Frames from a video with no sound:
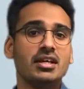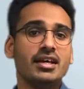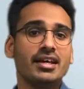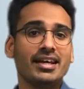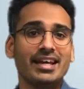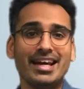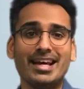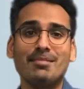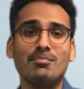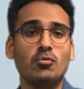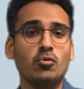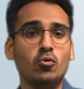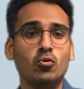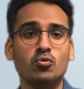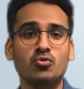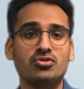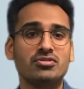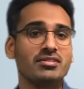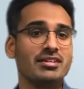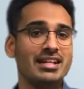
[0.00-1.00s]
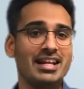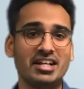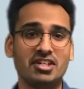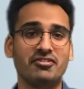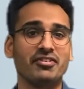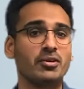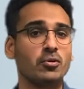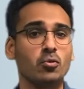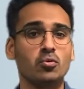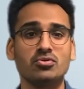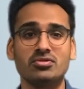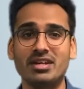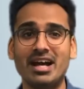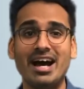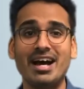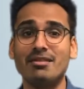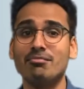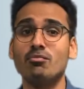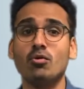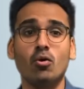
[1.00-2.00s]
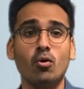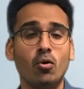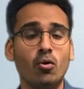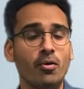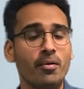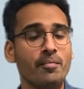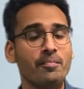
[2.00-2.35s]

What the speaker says: cables, electricals, and more.